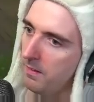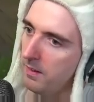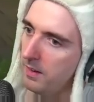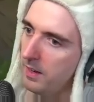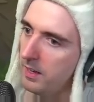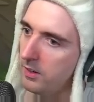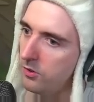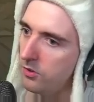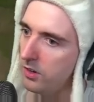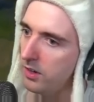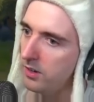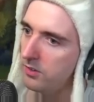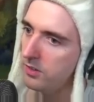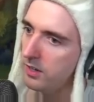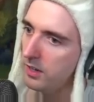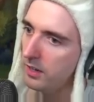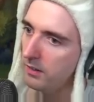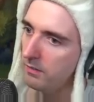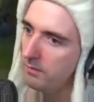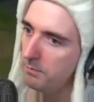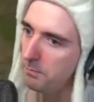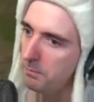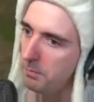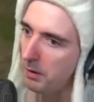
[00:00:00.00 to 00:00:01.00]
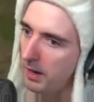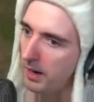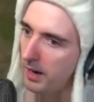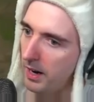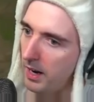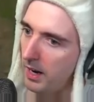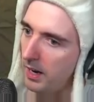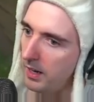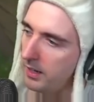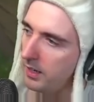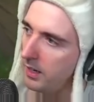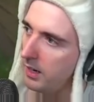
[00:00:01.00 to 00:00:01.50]
Interesting,
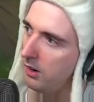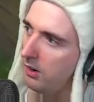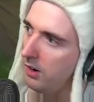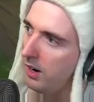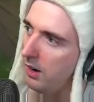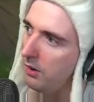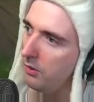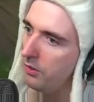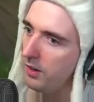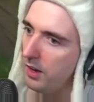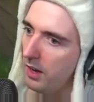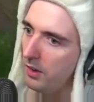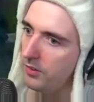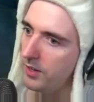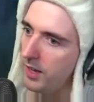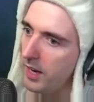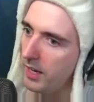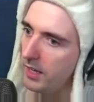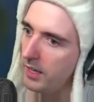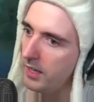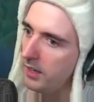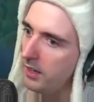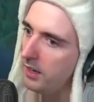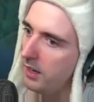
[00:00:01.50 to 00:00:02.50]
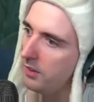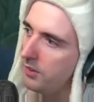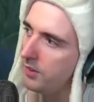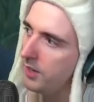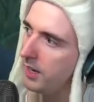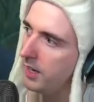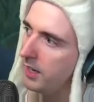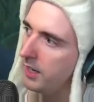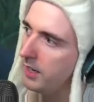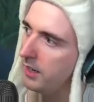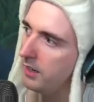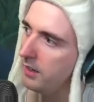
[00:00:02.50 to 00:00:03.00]
but you know, I'll take it.
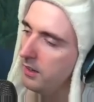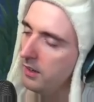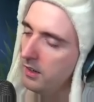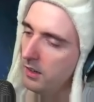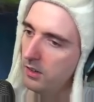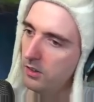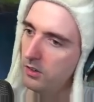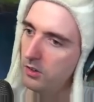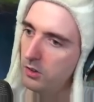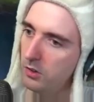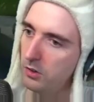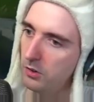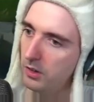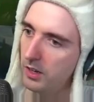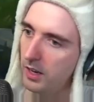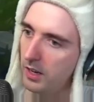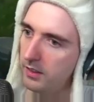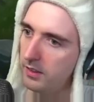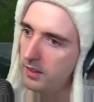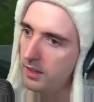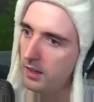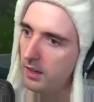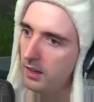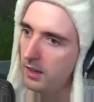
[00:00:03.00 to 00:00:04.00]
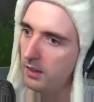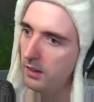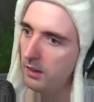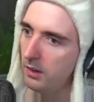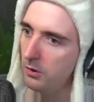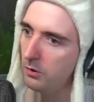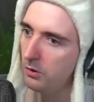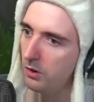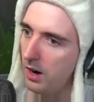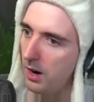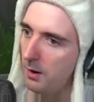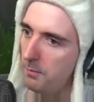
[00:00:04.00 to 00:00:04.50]
Nunu got the
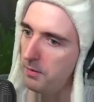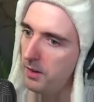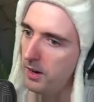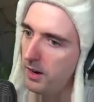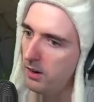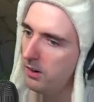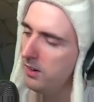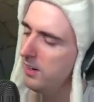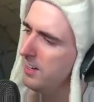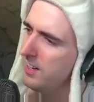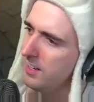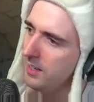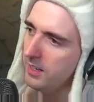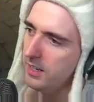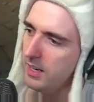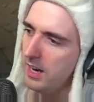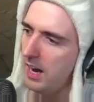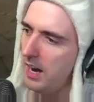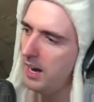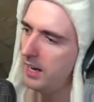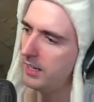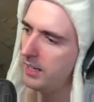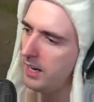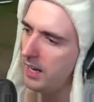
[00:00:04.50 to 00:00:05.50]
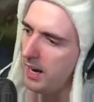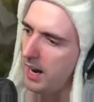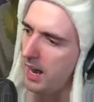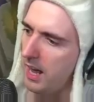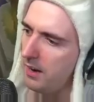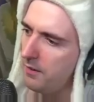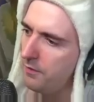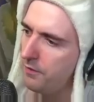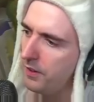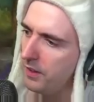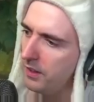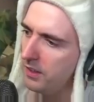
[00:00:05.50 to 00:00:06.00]
little crab there. Yeah, I kind of
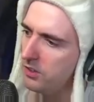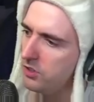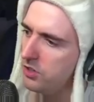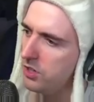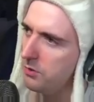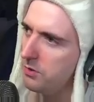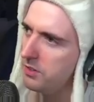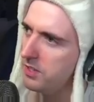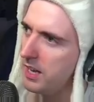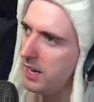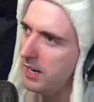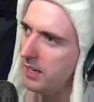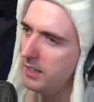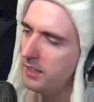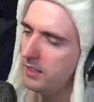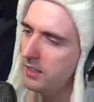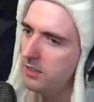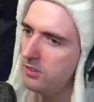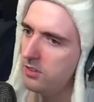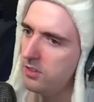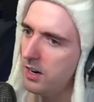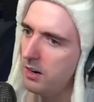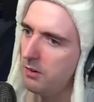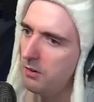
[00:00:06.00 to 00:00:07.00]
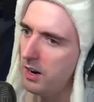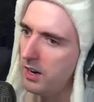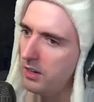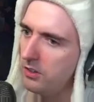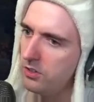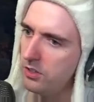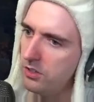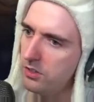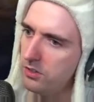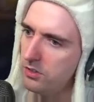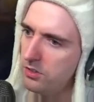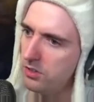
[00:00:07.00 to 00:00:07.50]
had a feeling she was heading in this
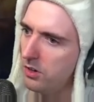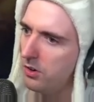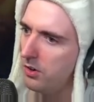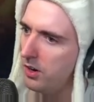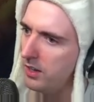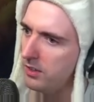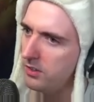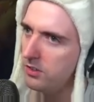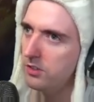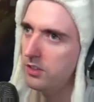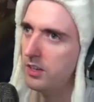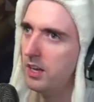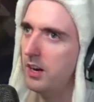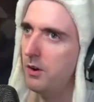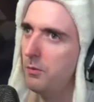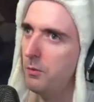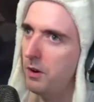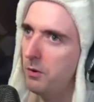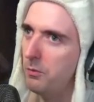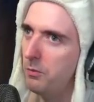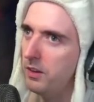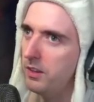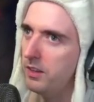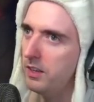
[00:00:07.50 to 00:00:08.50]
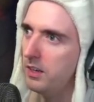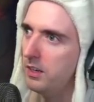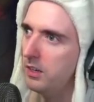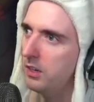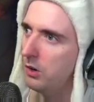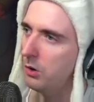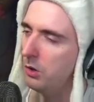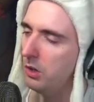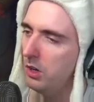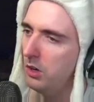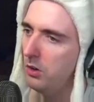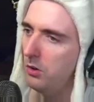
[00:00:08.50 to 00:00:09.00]
direction, so I just kind of went with it.
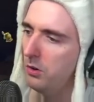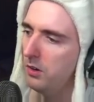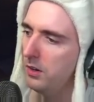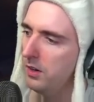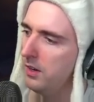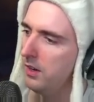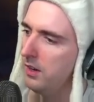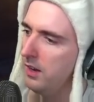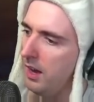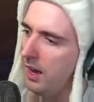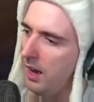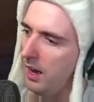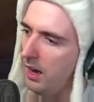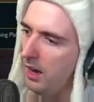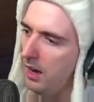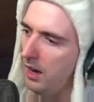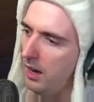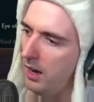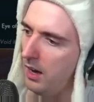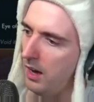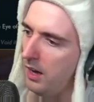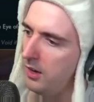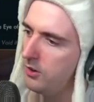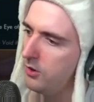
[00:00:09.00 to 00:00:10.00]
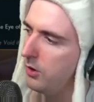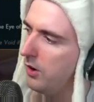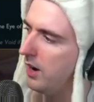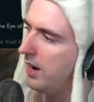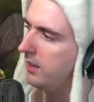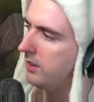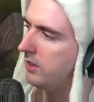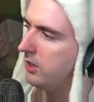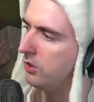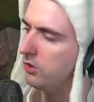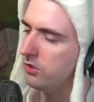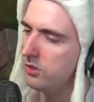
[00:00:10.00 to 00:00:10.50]
YOLO. I do
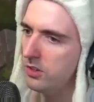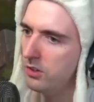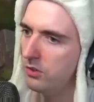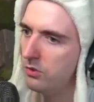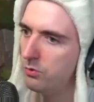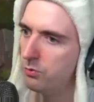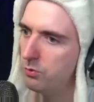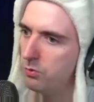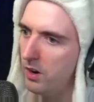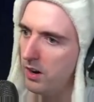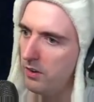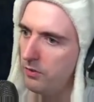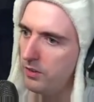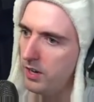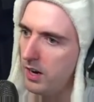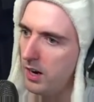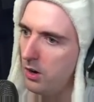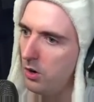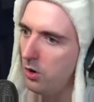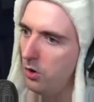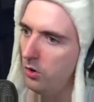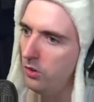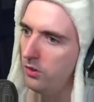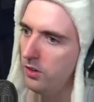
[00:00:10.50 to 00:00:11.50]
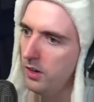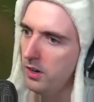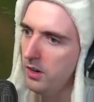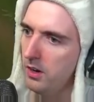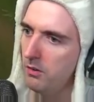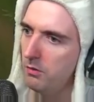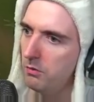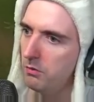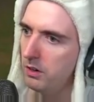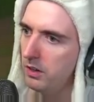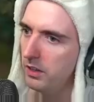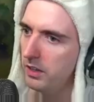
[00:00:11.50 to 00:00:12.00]
have to use this Rift Herald
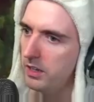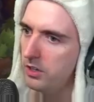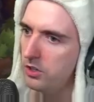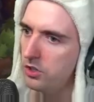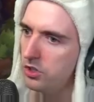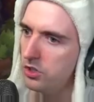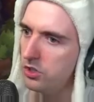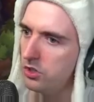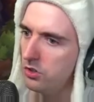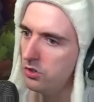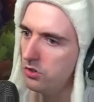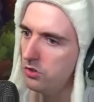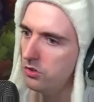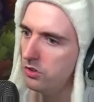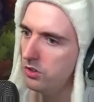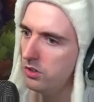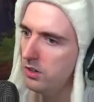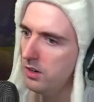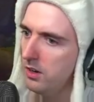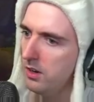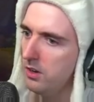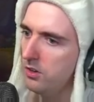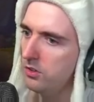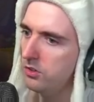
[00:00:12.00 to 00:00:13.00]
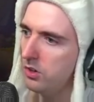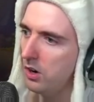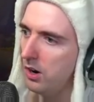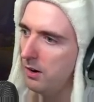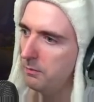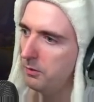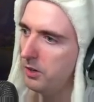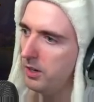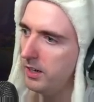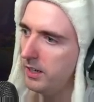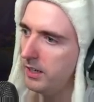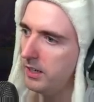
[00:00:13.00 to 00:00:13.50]
really soon, so
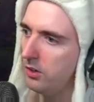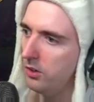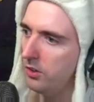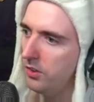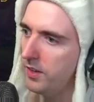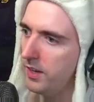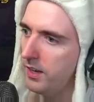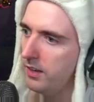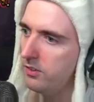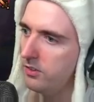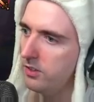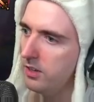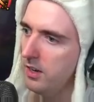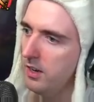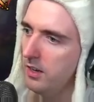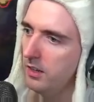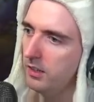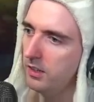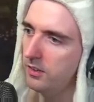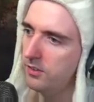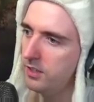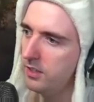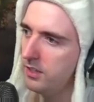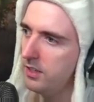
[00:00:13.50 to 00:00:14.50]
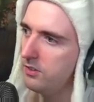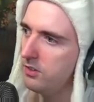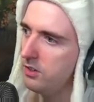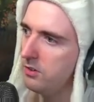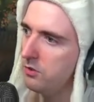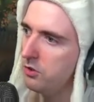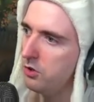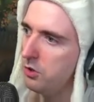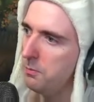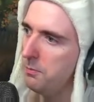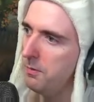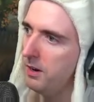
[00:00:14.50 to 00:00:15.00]
I'm gonna kill this because it
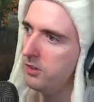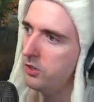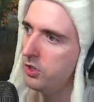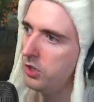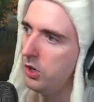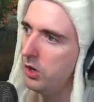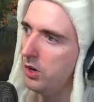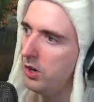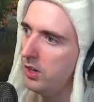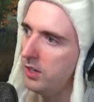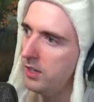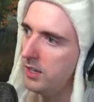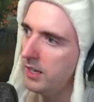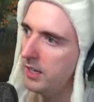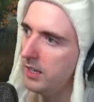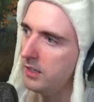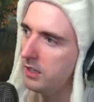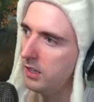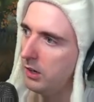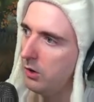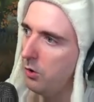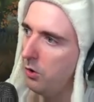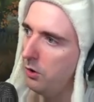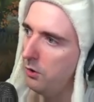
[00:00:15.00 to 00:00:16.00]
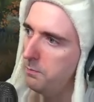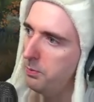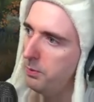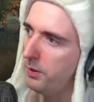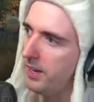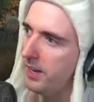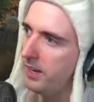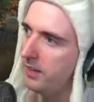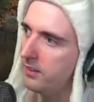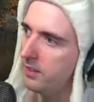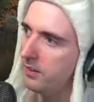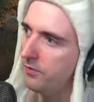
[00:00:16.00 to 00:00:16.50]
doesn't do much good to get the gold
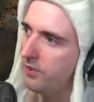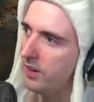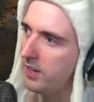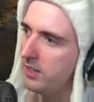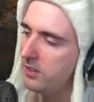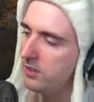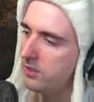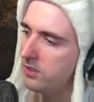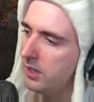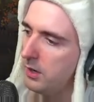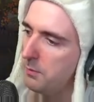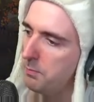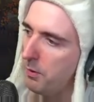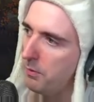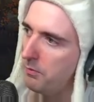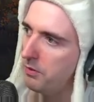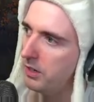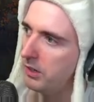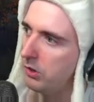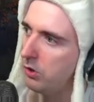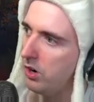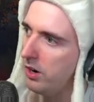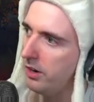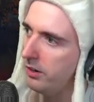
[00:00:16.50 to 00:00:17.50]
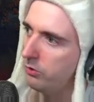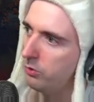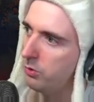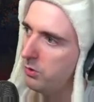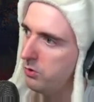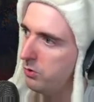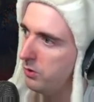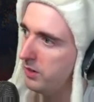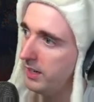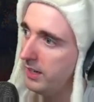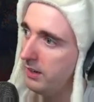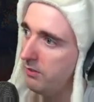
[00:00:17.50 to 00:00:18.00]
plates if I just skip over to Krugs,
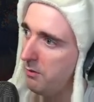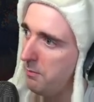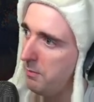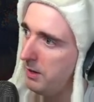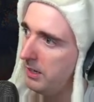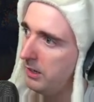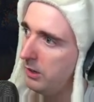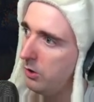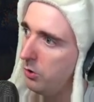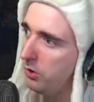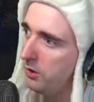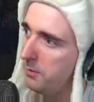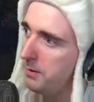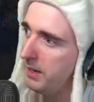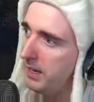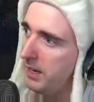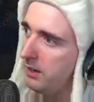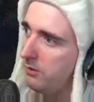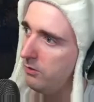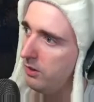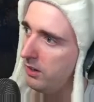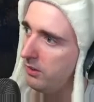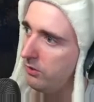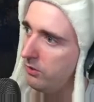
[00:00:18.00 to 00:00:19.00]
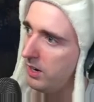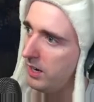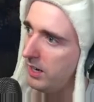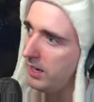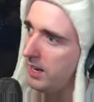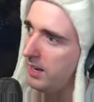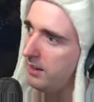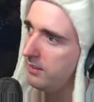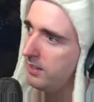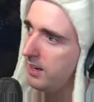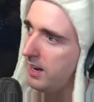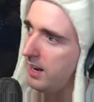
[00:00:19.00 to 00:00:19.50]
which would have given me the gold to begin with, right,
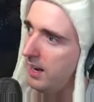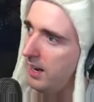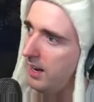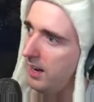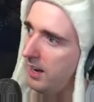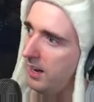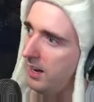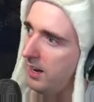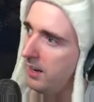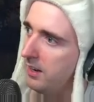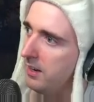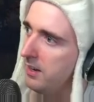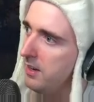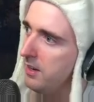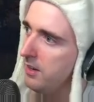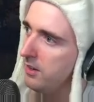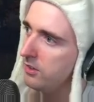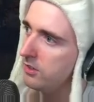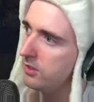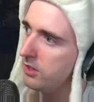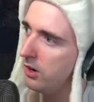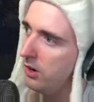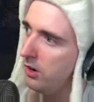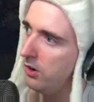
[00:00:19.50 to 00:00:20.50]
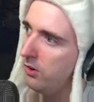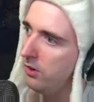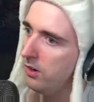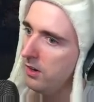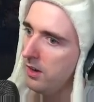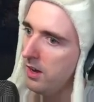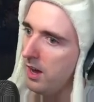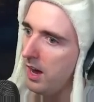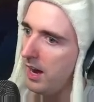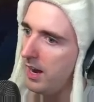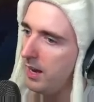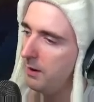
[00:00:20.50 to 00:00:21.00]
guys? So
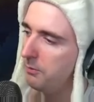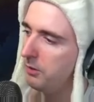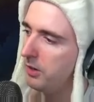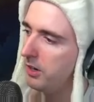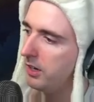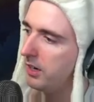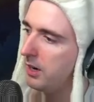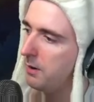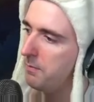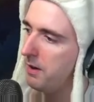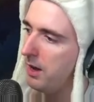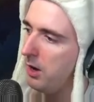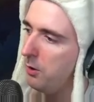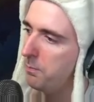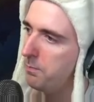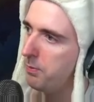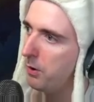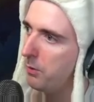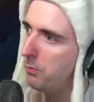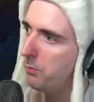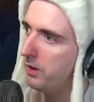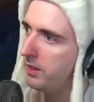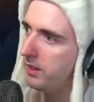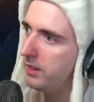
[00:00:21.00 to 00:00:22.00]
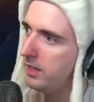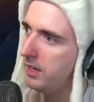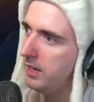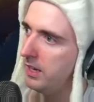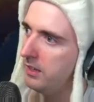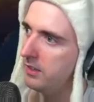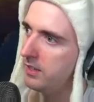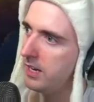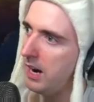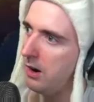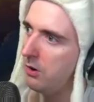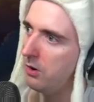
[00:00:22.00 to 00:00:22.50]
I am gonna come help her with the
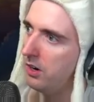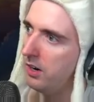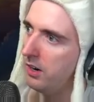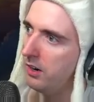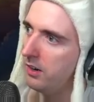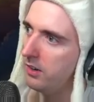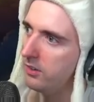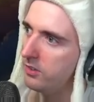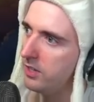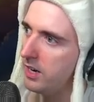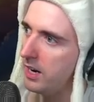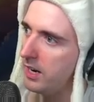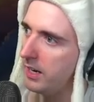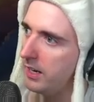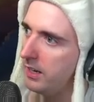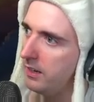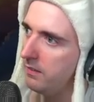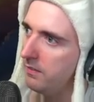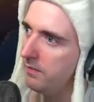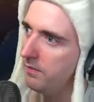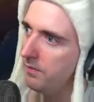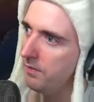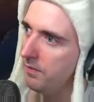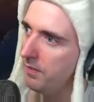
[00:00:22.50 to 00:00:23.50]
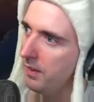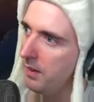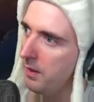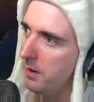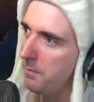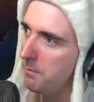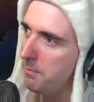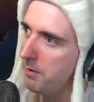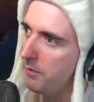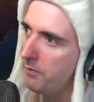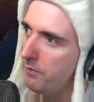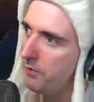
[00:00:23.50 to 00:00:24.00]
tower here in a second,
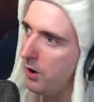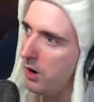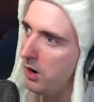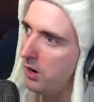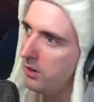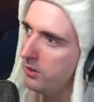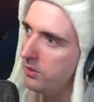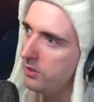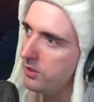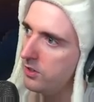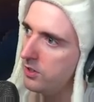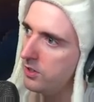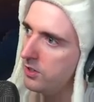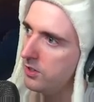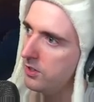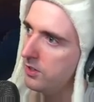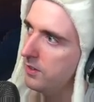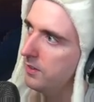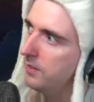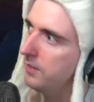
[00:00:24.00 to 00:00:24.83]
but first